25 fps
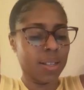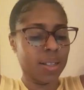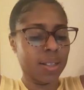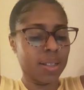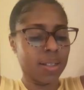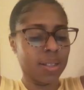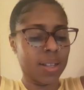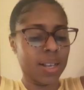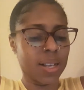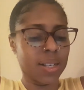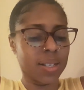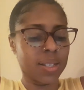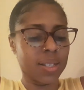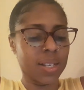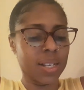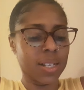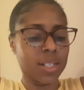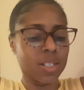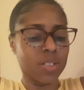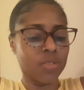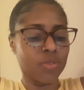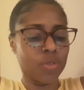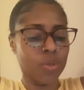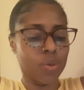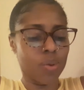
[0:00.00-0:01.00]
Day six
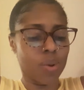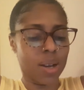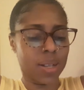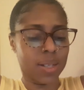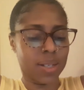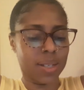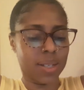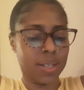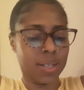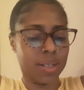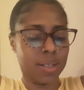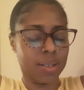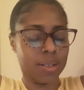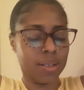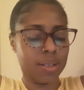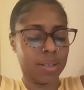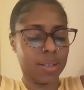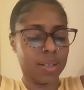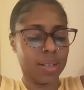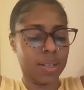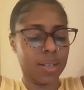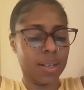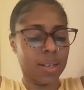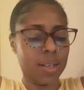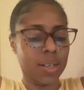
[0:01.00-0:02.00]
of Kwanzaa
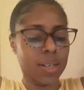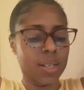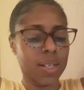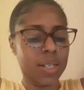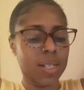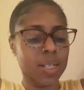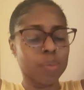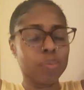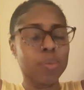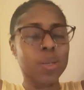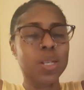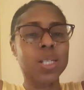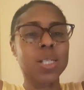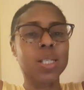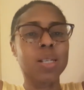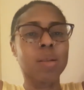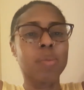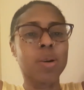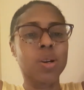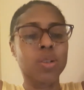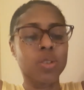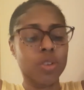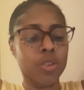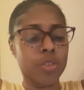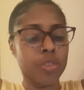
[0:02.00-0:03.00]
speaks
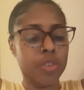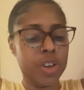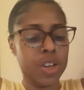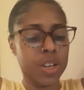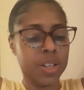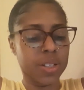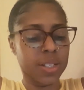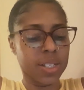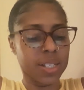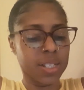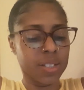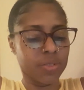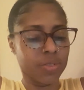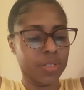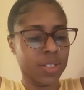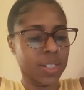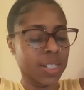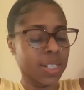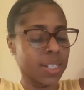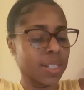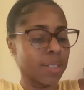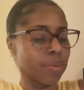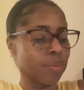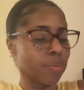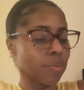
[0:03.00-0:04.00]
about
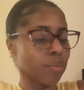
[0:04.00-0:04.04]
creativity.